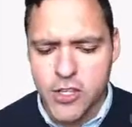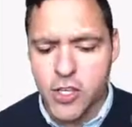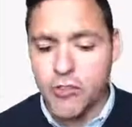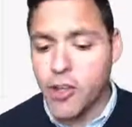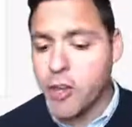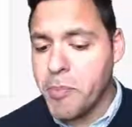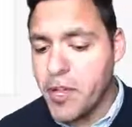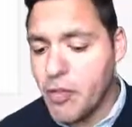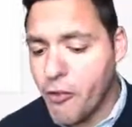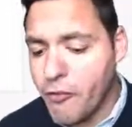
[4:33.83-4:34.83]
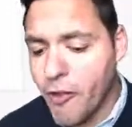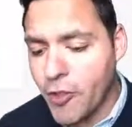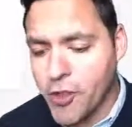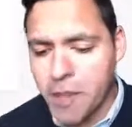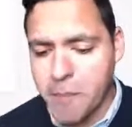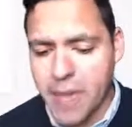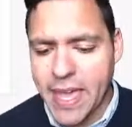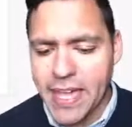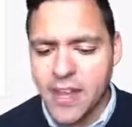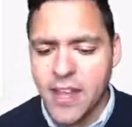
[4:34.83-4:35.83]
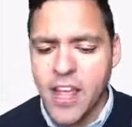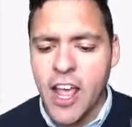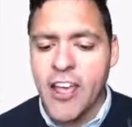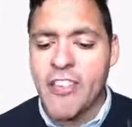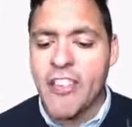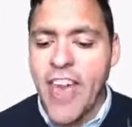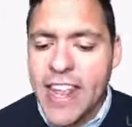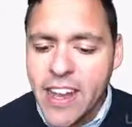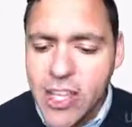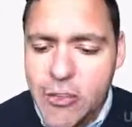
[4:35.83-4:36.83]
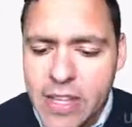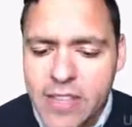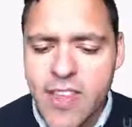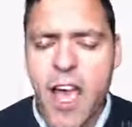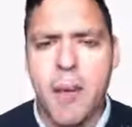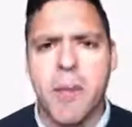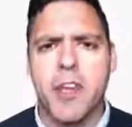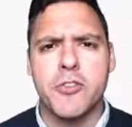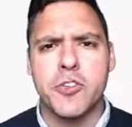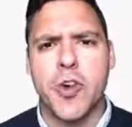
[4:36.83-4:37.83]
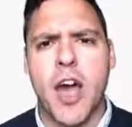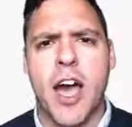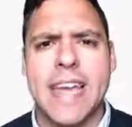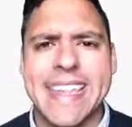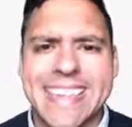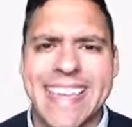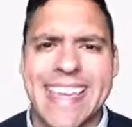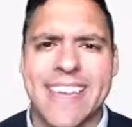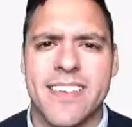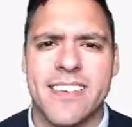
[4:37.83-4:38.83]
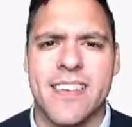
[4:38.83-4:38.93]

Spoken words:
So you've got to put your phone number in, then you need to upload your ID.